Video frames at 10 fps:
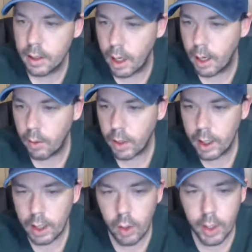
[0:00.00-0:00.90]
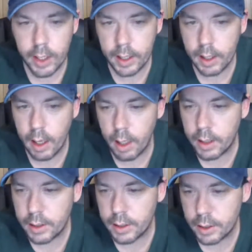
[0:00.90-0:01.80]
We're going to go ahead and call
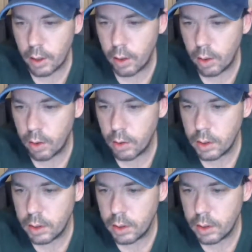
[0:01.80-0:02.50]
it sold.